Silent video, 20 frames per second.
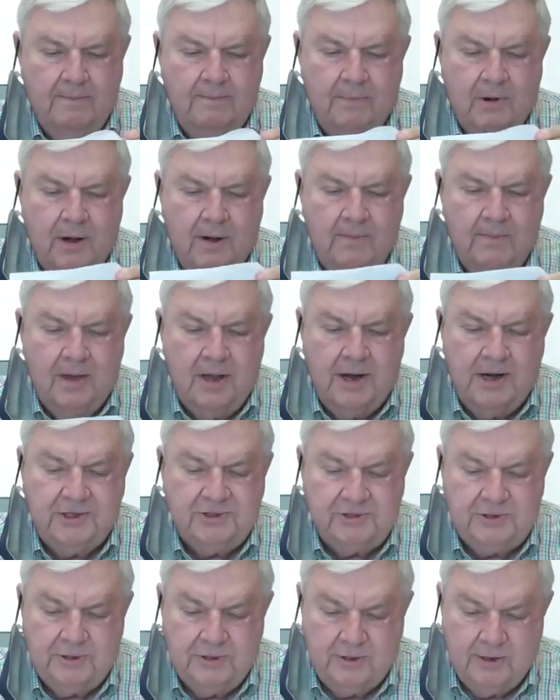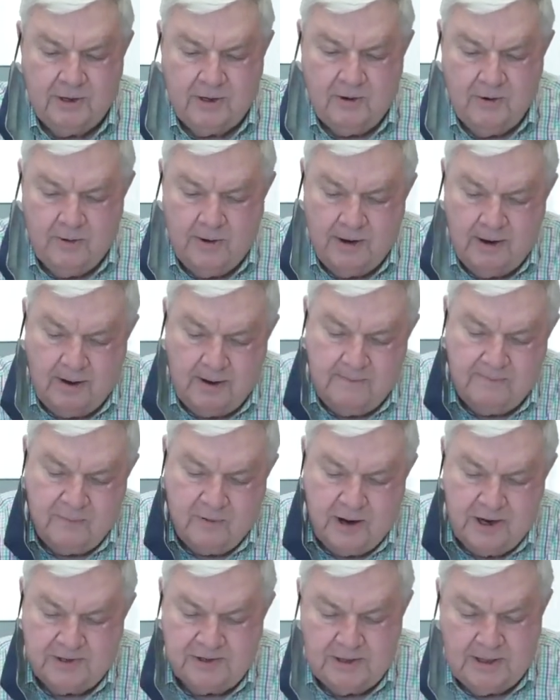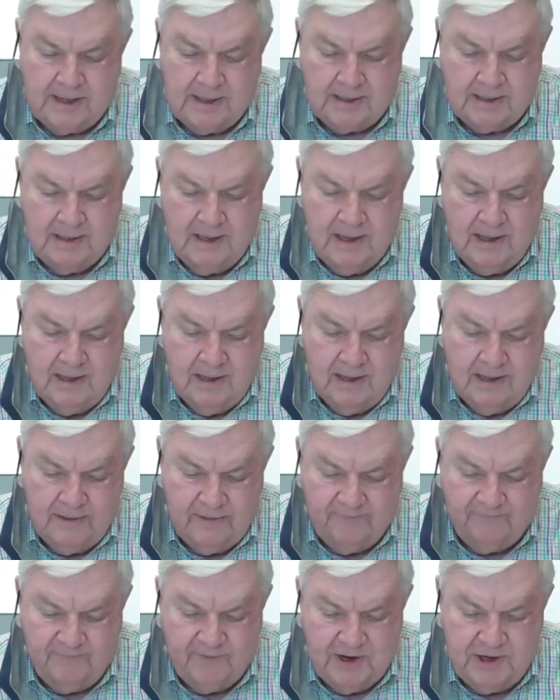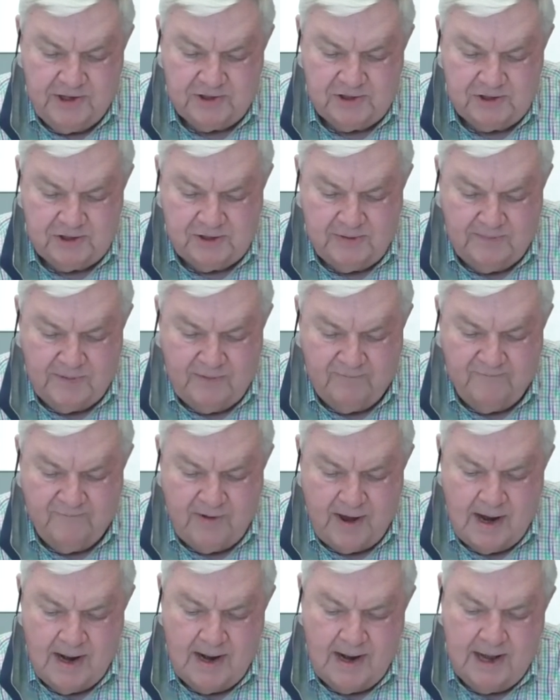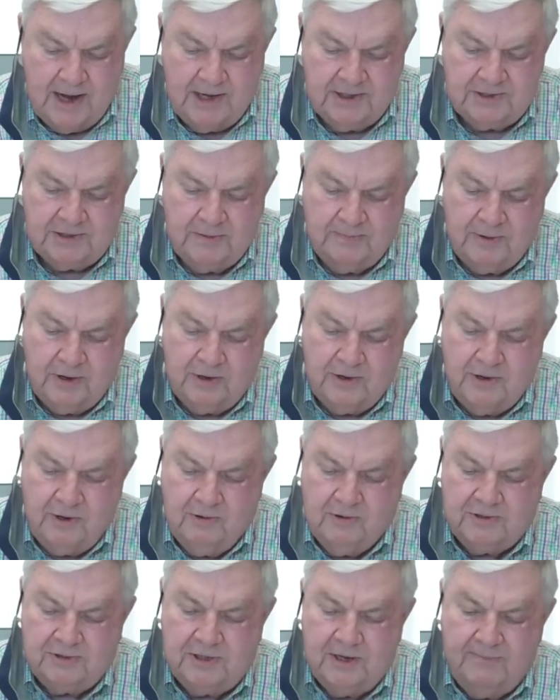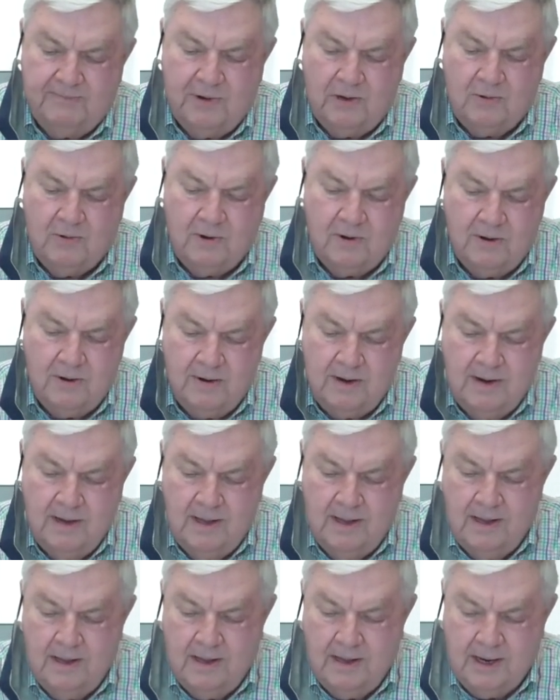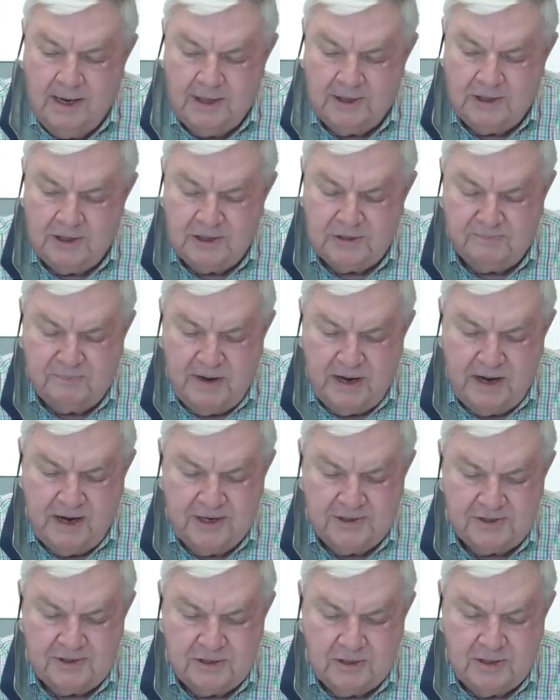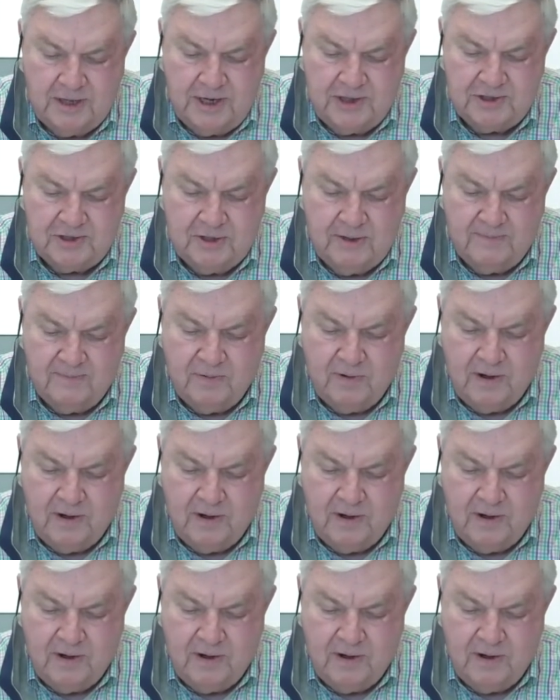Marymount Exterior Courtyard Project. The finishes have been finalized, the materials have been ordered. Anticipated installation of the